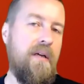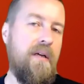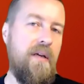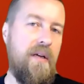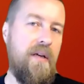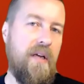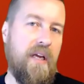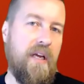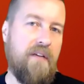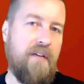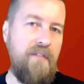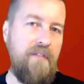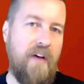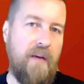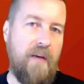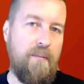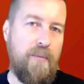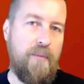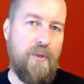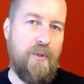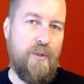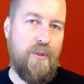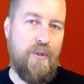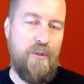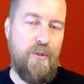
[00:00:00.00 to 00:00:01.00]
If I'm
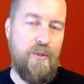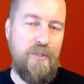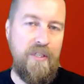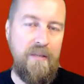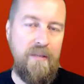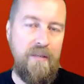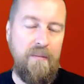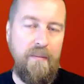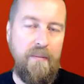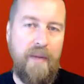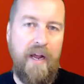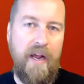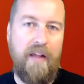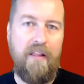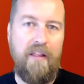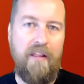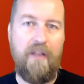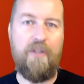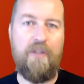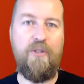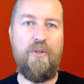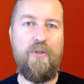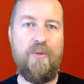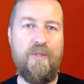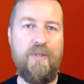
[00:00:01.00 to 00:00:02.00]
producing bathing
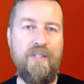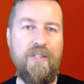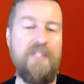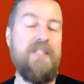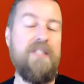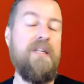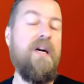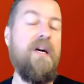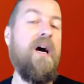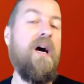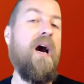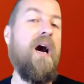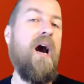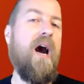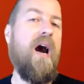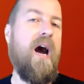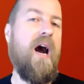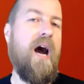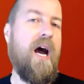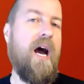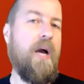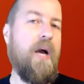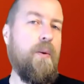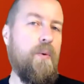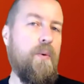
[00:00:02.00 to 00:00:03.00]
shorts,
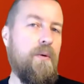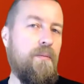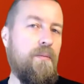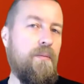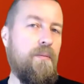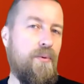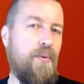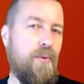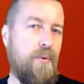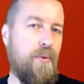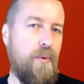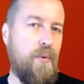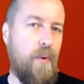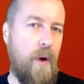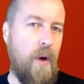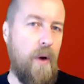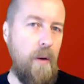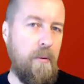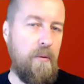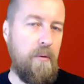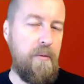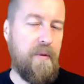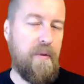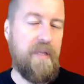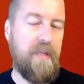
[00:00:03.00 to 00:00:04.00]
I would
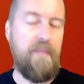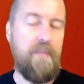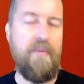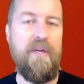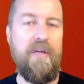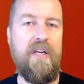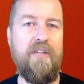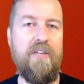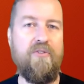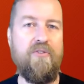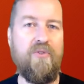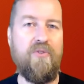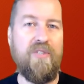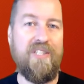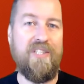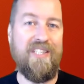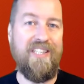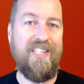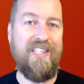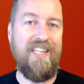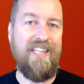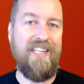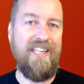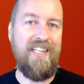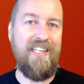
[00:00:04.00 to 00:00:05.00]
probably be interested
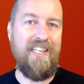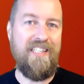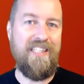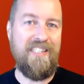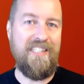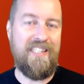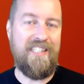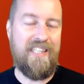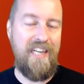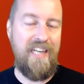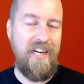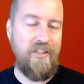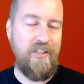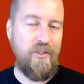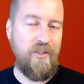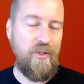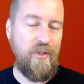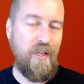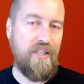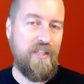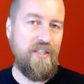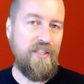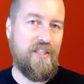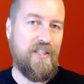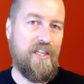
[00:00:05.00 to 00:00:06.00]
in an
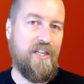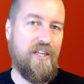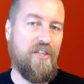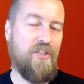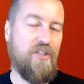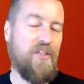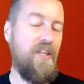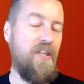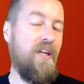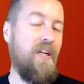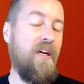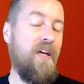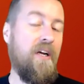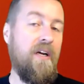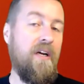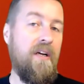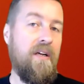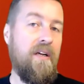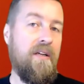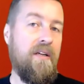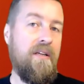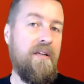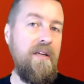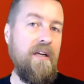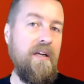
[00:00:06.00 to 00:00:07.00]
internationalization
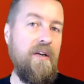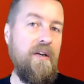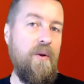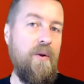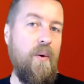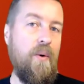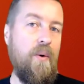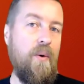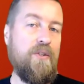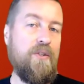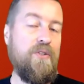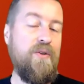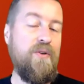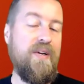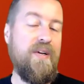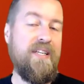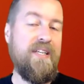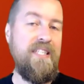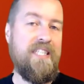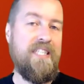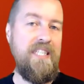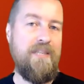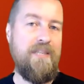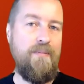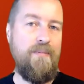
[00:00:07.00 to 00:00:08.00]
in order to
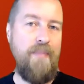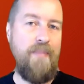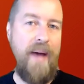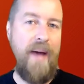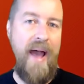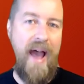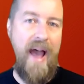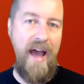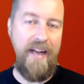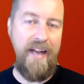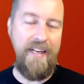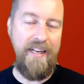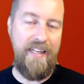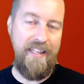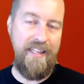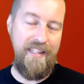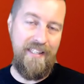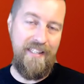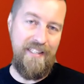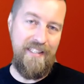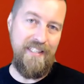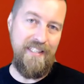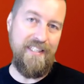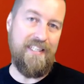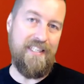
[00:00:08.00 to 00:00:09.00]
expand
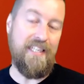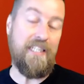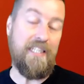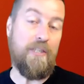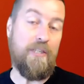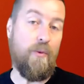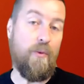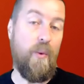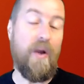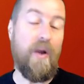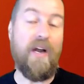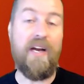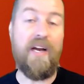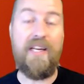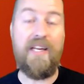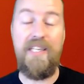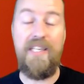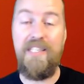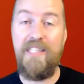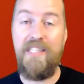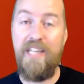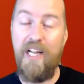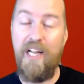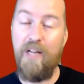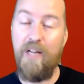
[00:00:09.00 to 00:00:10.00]
the season where I can
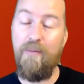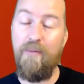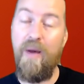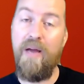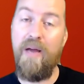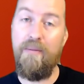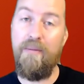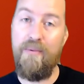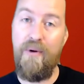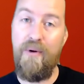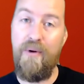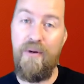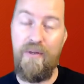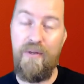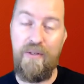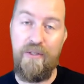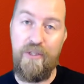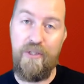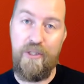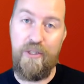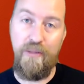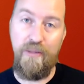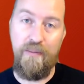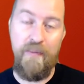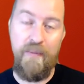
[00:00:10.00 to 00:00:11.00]
sell my
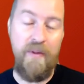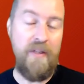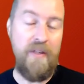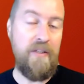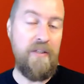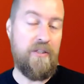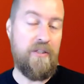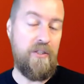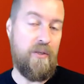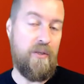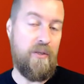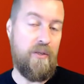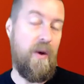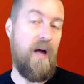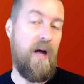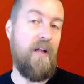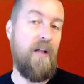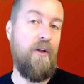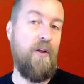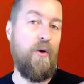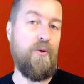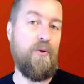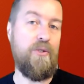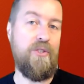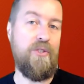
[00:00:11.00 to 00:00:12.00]
products. So I'll
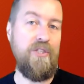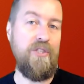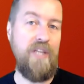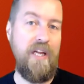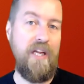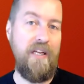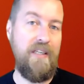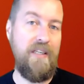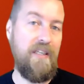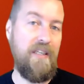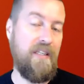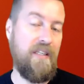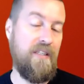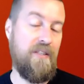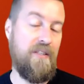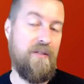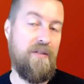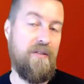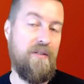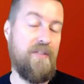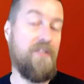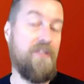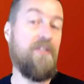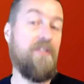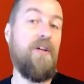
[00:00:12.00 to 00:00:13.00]
also sell it into
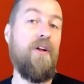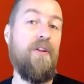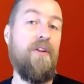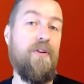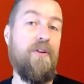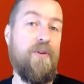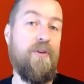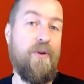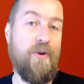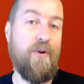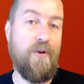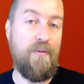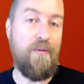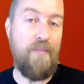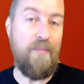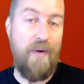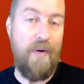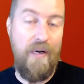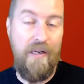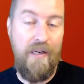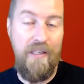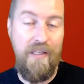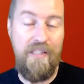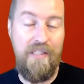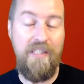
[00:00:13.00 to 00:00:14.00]
the Southern Europe
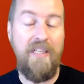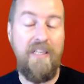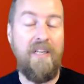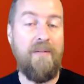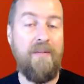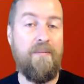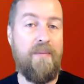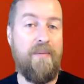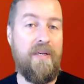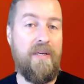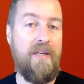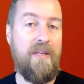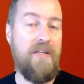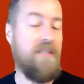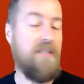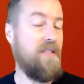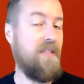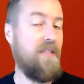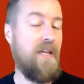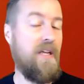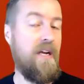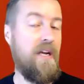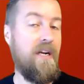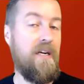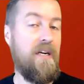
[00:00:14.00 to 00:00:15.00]
parts because
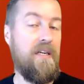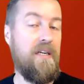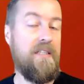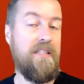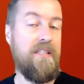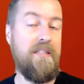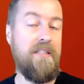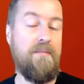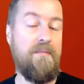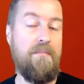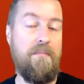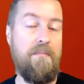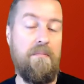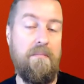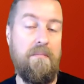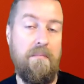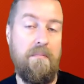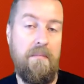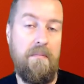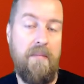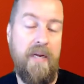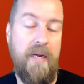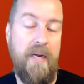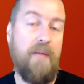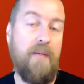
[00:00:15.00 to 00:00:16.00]
there's
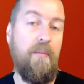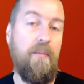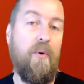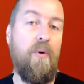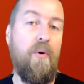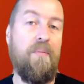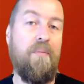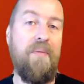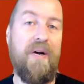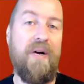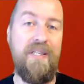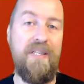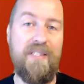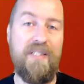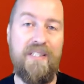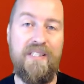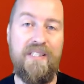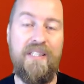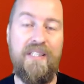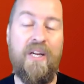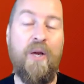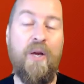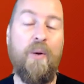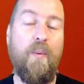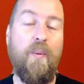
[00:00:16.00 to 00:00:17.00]
many more
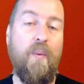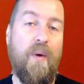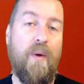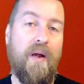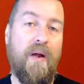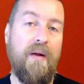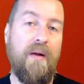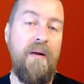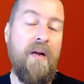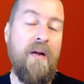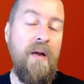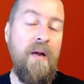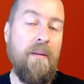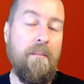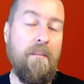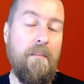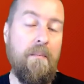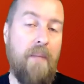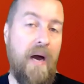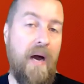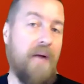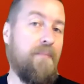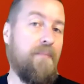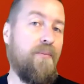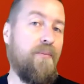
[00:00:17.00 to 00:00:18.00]
months where
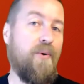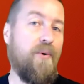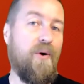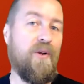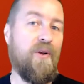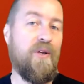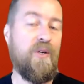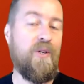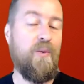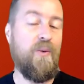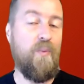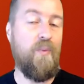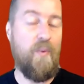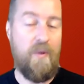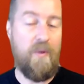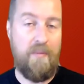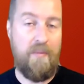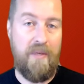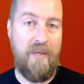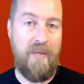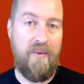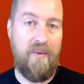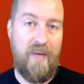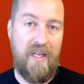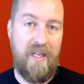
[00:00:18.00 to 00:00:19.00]
my product would
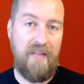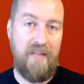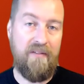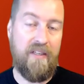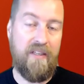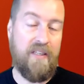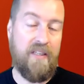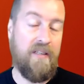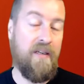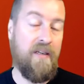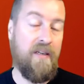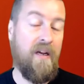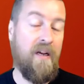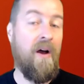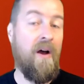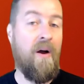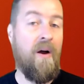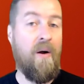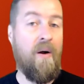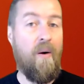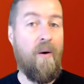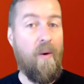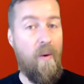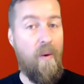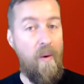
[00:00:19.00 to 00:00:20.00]
be relevant,
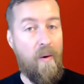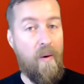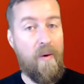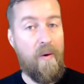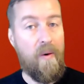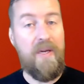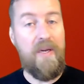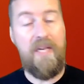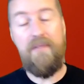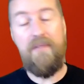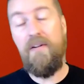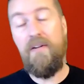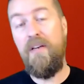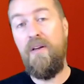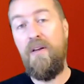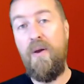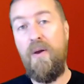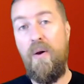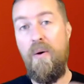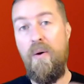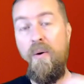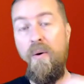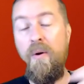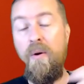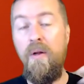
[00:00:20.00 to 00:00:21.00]
or even
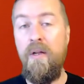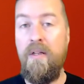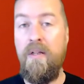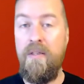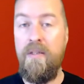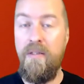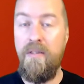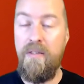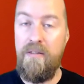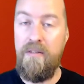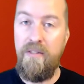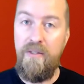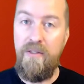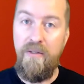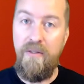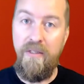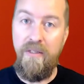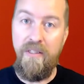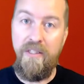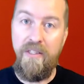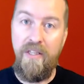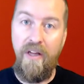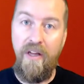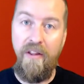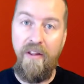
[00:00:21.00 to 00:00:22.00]
go to the
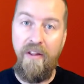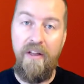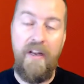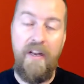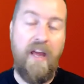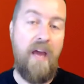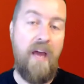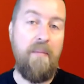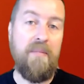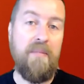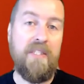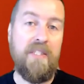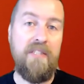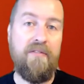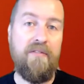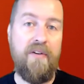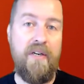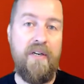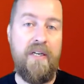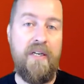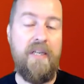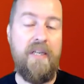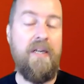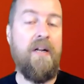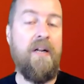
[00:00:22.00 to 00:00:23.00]
Southern
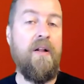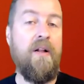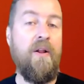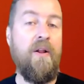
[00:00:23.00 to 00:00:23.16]
Hemisphere,